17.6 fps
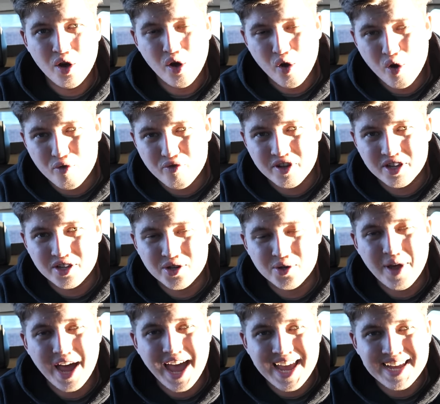are offering
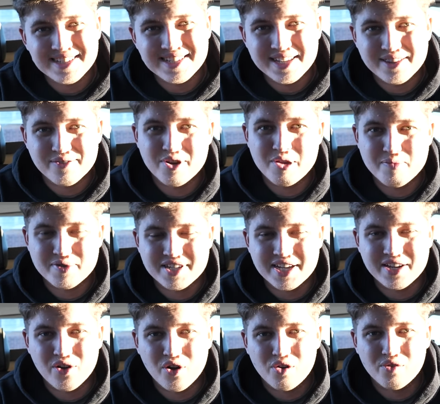you
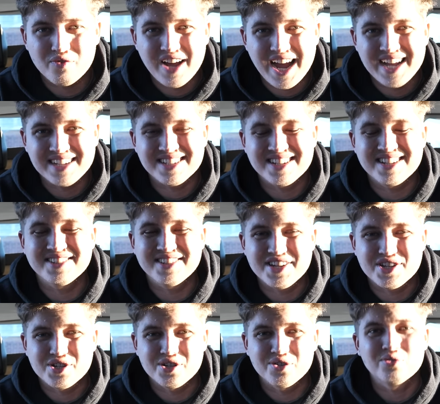83% off and an
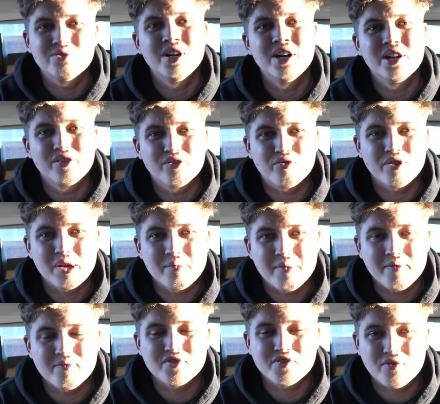additional 3
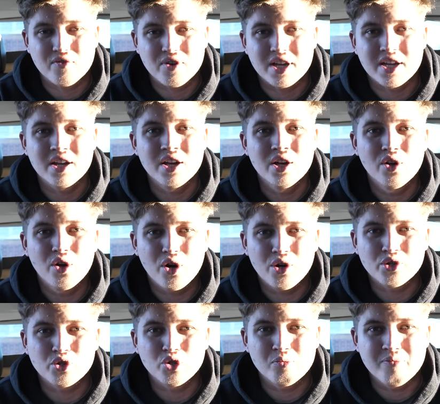months free
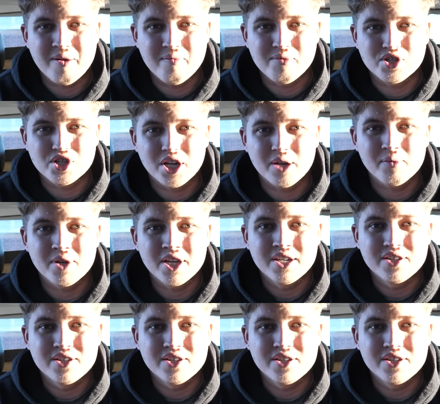on your membership.